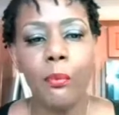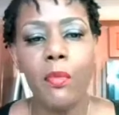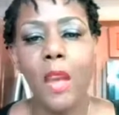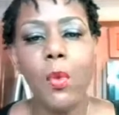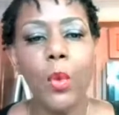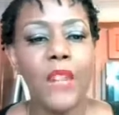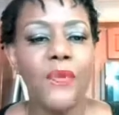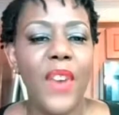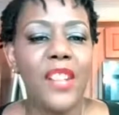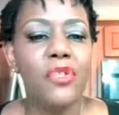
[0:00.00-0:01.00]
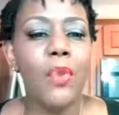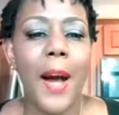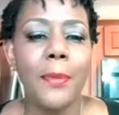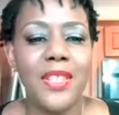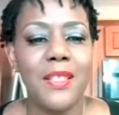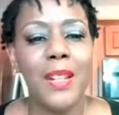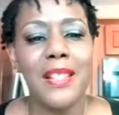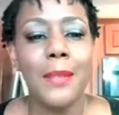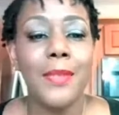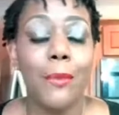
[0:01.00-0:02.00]
and we want to find new options, because
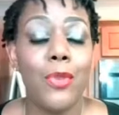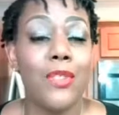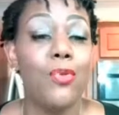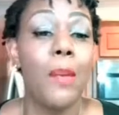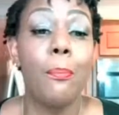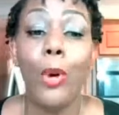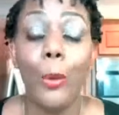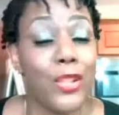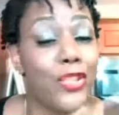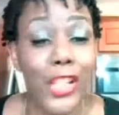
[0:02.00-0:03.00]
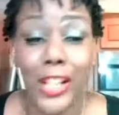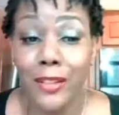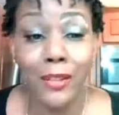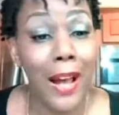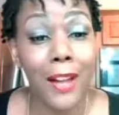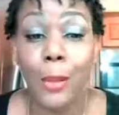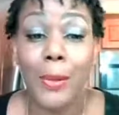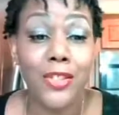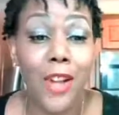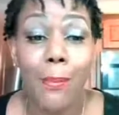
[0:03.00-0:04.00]
sometimes if you get bored with the chicken, I don't know
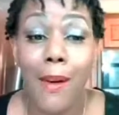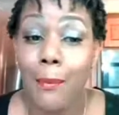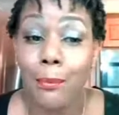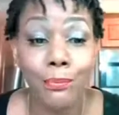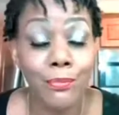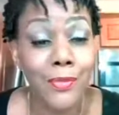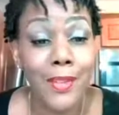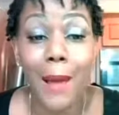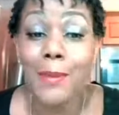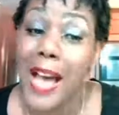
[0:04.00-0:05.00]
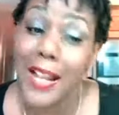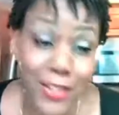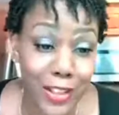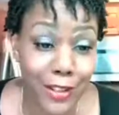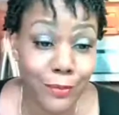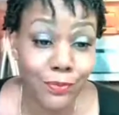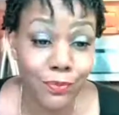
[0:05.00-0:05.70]
about y'all, but I'm tired of chicken.